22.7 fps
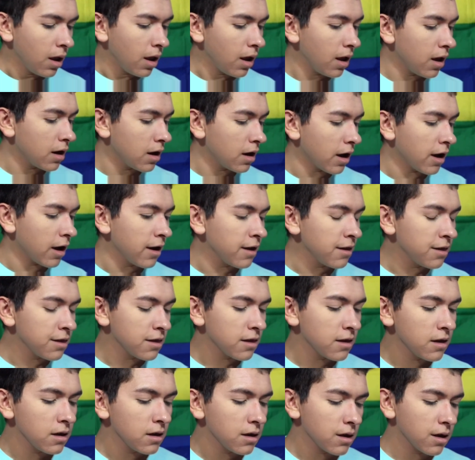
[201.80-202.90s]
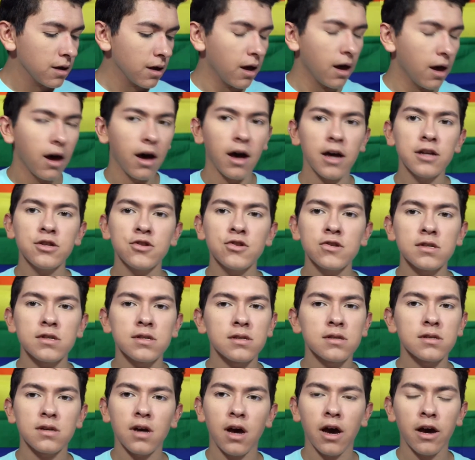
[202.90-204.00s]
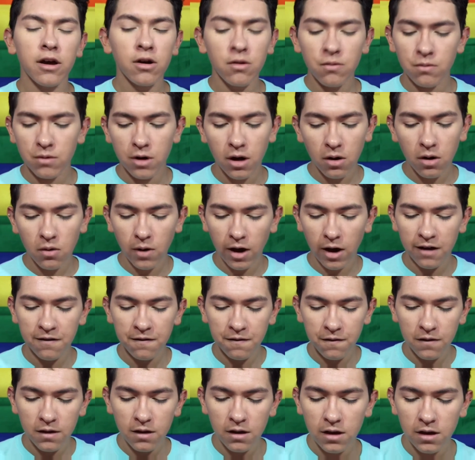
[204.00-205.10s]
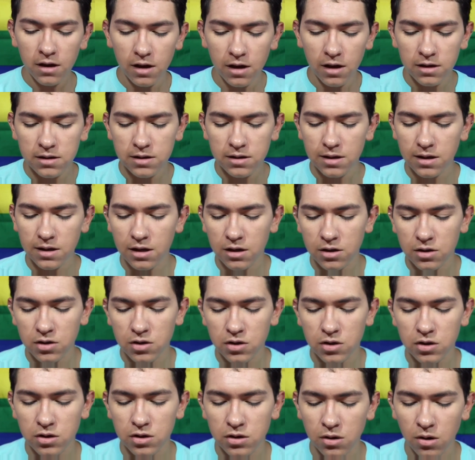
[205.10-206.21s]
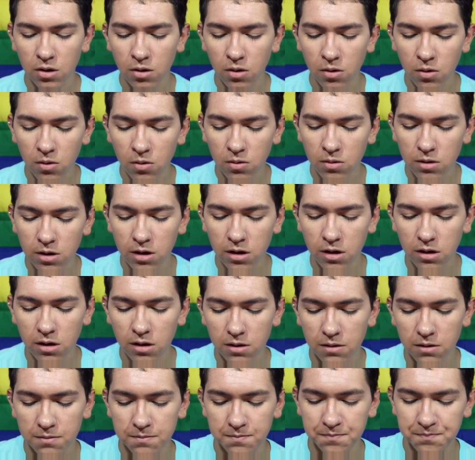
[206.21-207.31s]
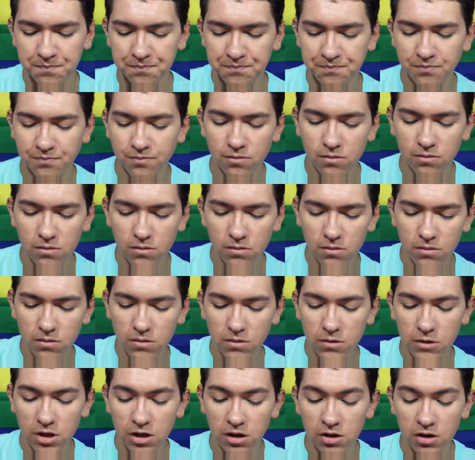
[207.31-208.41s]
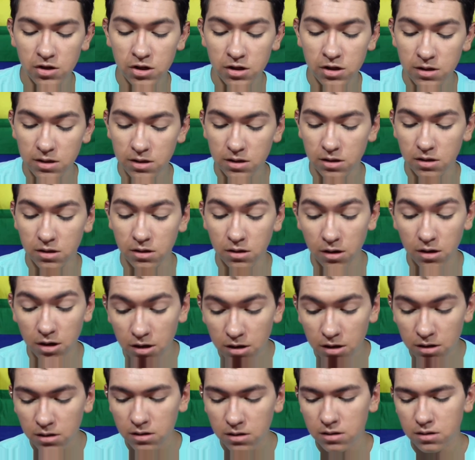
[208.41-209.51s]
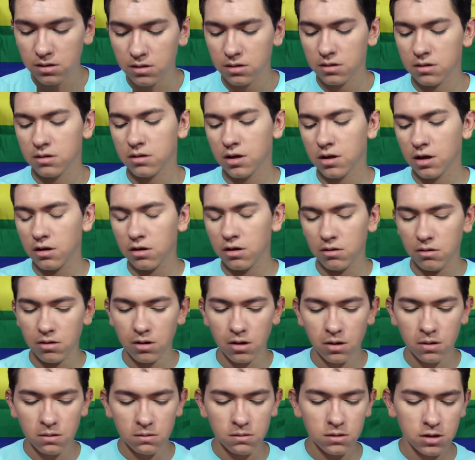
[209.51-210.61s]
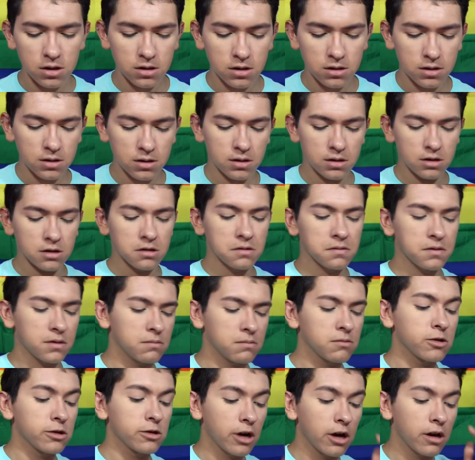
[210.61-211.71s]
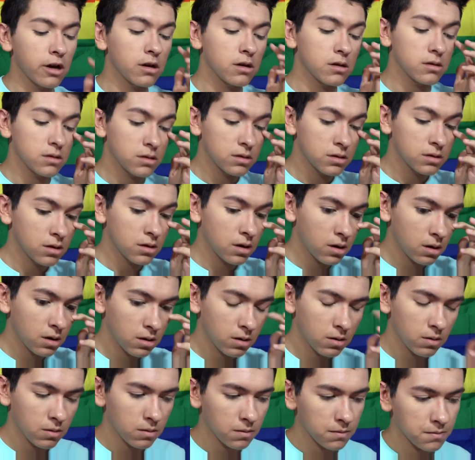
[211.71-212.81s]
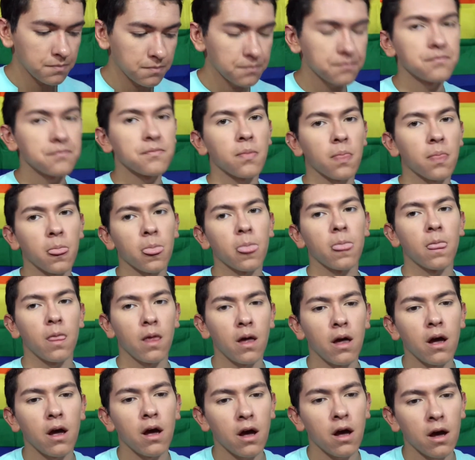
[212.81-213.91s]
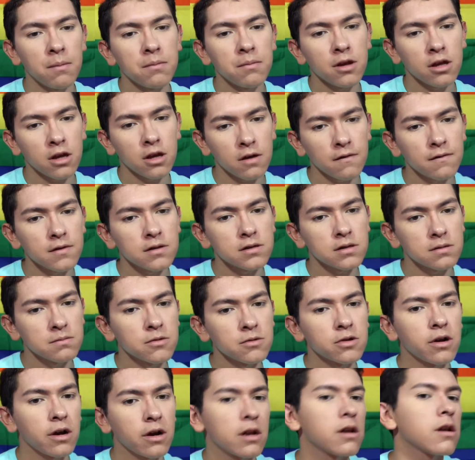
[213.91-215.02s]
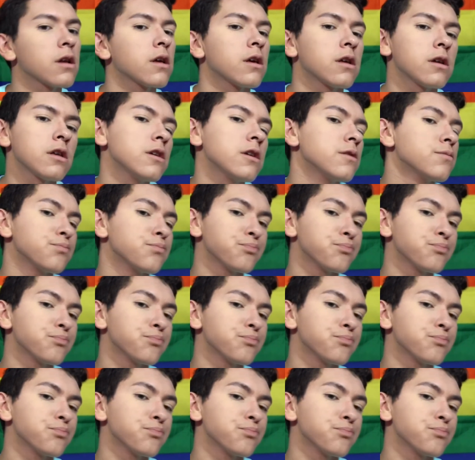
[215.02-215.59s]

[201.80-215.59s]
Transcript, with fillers: and I think I just I don't know I feel like it's like so like just good that, you know, it deserves some credit. So, I'm going to give it some credit, honey.